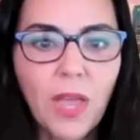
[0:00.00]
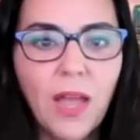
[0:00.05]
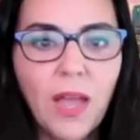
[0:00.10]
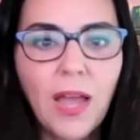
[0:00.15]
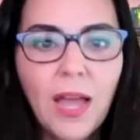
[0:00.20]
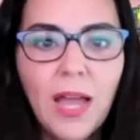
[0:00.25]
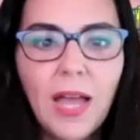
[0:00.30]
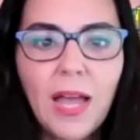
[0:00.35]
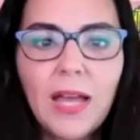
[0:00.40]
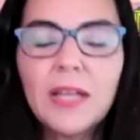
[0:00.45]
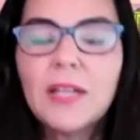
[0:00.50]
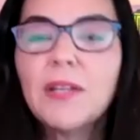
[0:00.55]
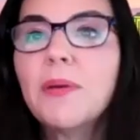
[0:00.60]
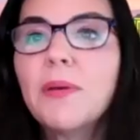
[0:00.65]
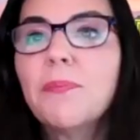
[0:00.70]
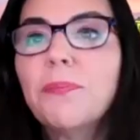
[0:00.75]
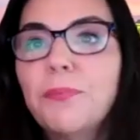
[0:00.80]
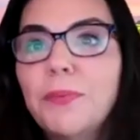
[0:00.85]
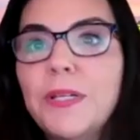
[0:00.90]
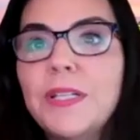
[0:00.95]
uh,
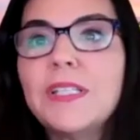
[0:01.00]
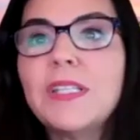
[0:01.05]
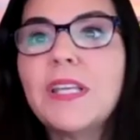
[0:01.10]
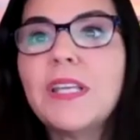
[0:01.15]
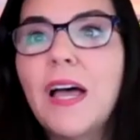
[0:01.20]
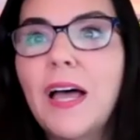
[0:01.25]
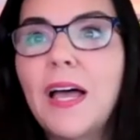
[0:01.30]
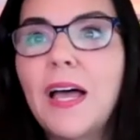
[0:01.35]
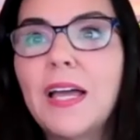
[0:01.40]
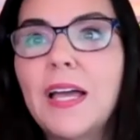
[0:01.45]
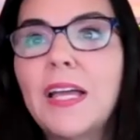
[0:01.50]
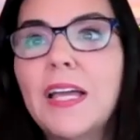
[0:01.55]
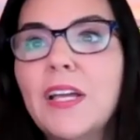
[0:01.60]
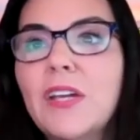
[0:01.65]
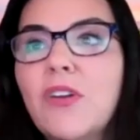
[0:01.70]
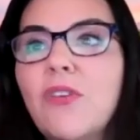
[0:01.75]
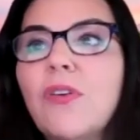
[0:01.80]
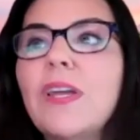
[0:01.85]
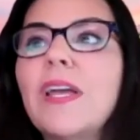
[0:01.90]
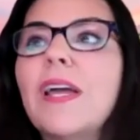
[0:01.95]
please uh,
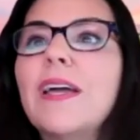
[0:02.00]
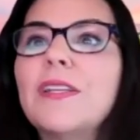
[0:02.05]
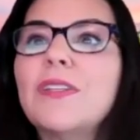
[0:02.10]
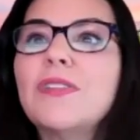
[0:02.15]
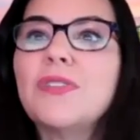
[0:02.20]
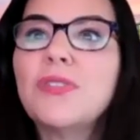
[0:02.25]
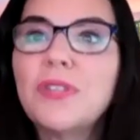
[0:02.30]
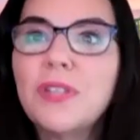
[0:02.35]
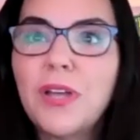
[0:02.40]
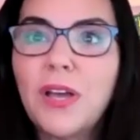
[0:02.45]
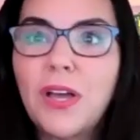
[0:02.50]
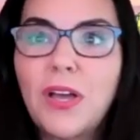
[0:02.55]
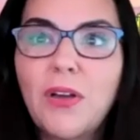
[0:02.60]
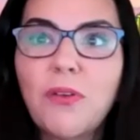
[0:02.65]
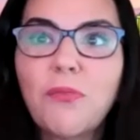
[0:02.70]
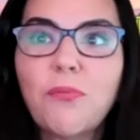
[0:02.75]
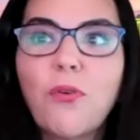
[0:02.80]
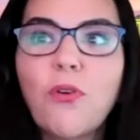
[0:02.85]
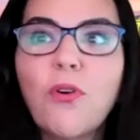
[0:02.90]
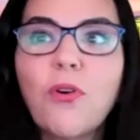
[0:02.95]
increase
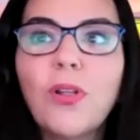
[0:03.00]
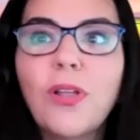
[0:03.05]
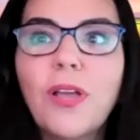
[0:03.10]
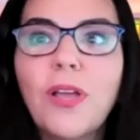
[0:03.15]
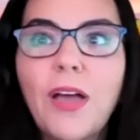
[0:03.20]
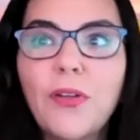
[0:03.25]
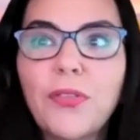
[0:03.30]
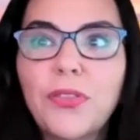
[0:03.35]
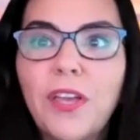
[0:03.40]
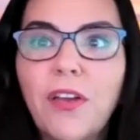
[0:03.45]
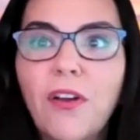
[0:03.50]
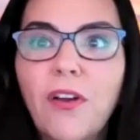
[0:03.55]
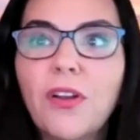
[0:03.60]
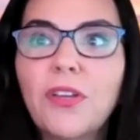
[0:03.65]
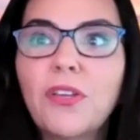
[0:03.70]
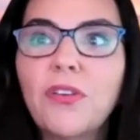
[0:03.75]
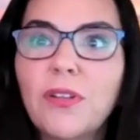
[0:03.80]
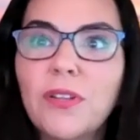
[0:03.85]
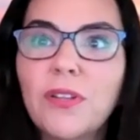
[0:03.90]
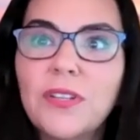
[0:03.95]
uh, rural healthcare
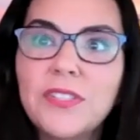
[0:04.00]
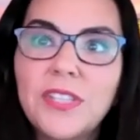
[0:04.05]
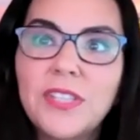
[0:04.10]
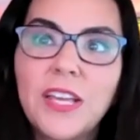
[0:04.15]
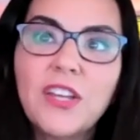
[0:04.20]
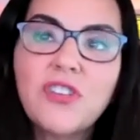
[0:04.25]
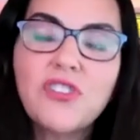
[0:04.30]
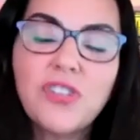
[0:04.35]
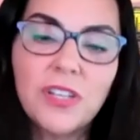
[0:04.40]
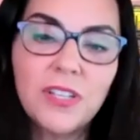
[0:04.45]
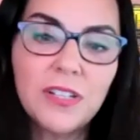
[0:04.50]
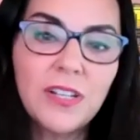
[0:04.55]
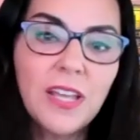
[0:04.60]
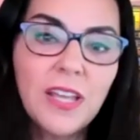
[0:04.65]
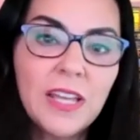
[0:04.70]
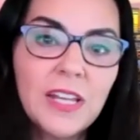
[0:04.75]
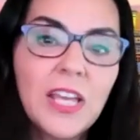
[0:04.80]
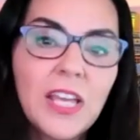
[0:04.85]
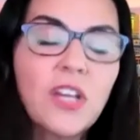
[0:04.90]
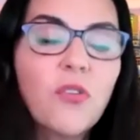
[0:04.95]
utilization
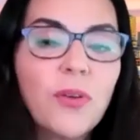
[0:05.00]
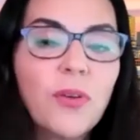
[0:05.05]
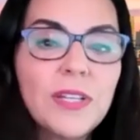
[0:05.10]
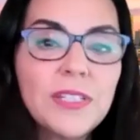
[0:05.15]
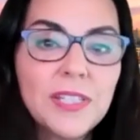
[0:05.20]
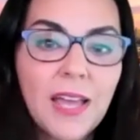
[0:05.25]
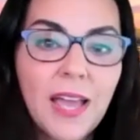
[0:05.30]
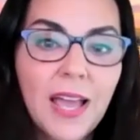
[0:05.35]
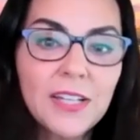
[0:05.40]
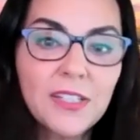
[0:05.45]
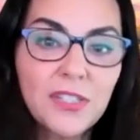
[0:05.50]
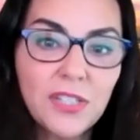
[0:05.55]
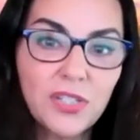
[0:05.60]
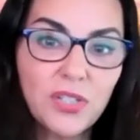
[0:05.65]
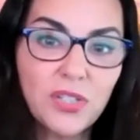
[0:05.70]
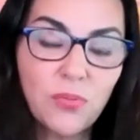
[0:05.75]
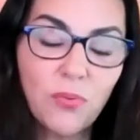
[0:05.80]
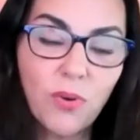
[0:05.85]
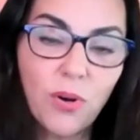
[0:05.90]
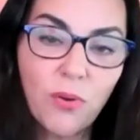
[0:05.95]
and increase
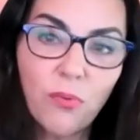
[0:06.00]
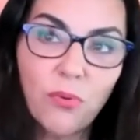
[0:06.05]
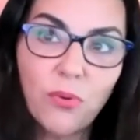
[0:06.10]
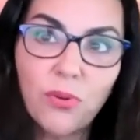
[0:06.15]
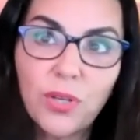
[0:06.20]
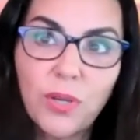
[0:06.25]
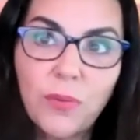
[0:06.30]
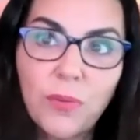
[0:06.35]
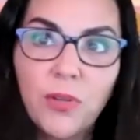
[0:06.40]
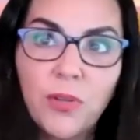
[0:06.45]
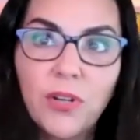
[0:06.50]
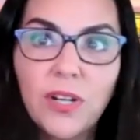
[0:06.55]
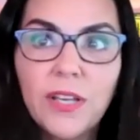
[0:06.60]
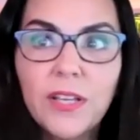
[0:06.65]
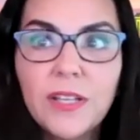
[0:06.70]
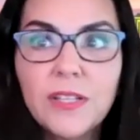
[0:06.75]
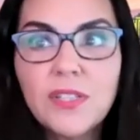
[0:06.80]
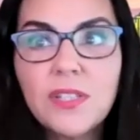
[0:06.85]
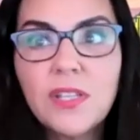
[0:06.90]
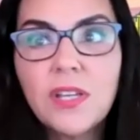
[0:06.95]
access to our rural
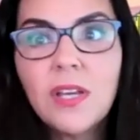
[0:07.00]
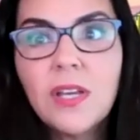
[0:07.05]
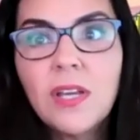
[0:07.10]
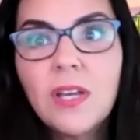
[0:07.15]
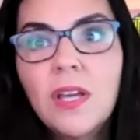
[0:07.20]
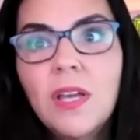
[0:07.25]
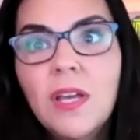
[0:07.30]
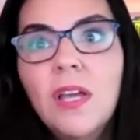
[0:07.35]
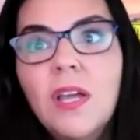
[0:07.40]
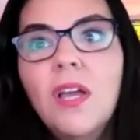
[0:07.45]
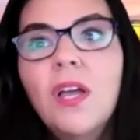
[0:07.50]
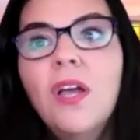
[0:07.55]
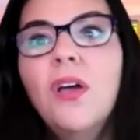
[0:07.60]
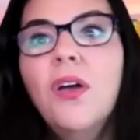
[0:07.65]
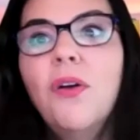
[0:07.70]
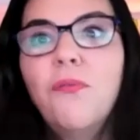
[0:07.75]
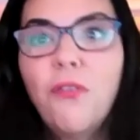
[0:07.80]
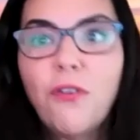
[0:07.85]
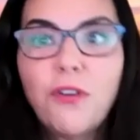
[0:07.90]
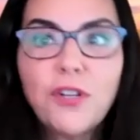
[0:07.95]
communities.
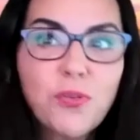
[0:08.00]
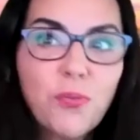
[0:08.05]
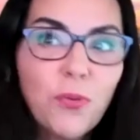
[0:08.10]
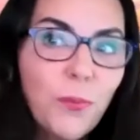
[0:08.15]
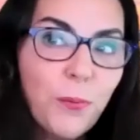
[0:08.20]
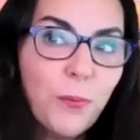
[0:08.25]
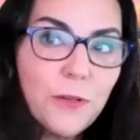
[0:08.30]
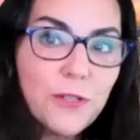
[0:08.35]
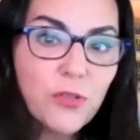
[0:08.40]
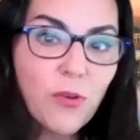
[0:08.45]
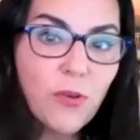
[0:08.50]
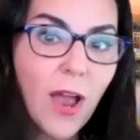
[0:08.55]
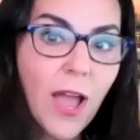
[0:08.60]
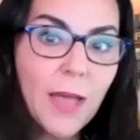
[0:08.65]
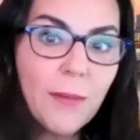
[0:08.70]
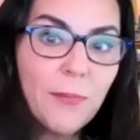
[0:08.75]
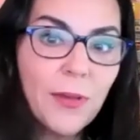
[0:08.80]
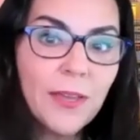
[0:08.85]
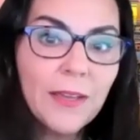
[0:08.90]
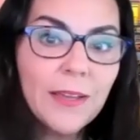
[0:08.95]
Virtual
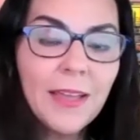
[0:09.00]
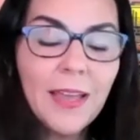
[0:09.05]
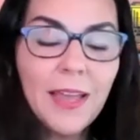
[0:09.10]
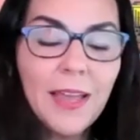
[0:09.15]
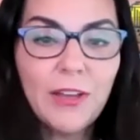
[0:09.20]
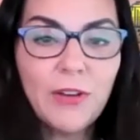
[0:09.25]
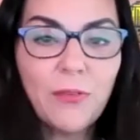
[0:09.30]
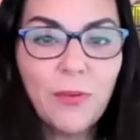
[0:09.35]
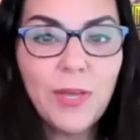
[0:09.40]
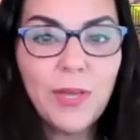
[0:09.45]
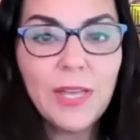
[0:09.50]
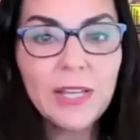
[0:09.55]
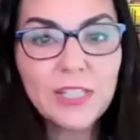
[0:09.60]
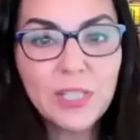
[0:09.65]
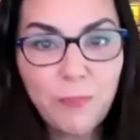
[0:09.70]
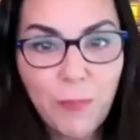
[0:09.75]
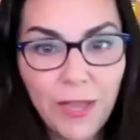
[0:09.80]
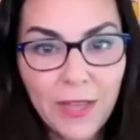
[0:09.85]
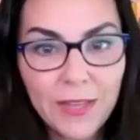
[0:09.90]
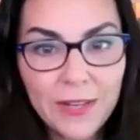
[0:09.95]
prescribing, how do we
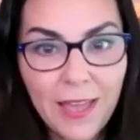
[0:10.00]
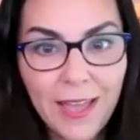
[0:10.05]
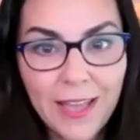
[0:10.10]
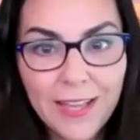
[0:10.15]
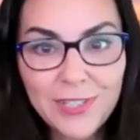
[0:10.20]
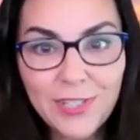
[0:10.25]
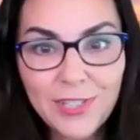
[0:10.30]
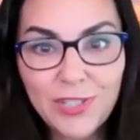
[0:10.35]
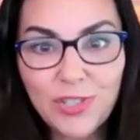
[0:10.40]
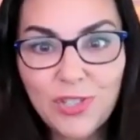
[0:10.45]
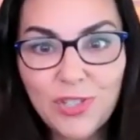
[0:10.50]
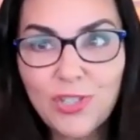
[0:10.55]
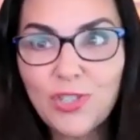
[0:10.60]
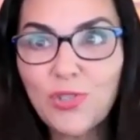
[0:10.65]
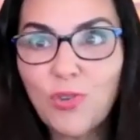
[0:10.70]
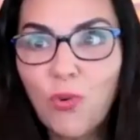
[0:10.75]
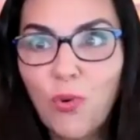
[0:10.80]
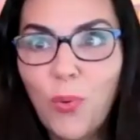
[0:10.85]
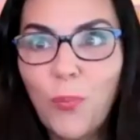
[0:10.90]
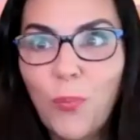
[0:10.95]
expand access to
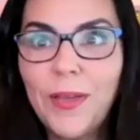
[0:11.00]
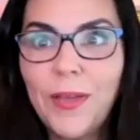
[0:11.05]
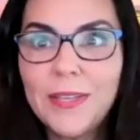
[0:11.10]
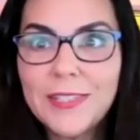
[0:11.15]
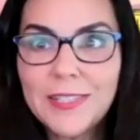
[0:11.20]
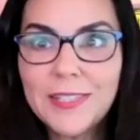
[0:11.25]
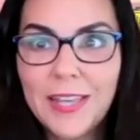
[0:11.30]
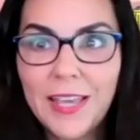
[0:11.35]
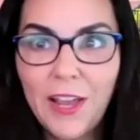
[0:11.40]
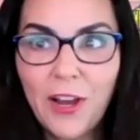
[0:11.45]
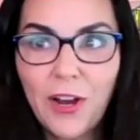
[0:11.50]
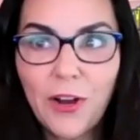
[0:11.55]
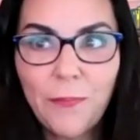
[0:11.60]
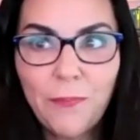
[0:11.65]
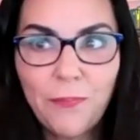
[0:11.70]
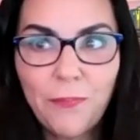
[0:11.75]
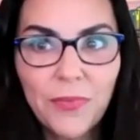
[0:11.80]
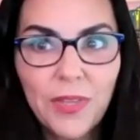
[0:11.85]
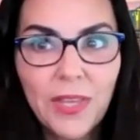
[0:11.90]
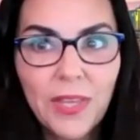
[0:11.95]
school-based
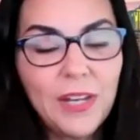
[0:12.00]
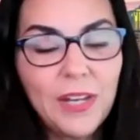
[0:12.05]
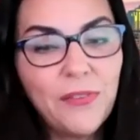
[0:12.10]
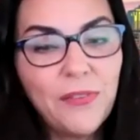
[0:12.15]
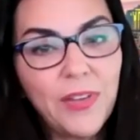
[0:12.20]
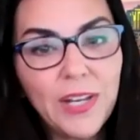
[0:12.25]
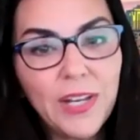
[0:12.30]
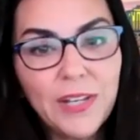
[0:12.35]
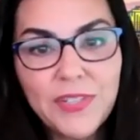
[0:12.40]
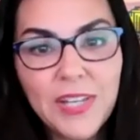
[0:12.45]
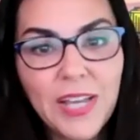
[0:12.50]
care, innovative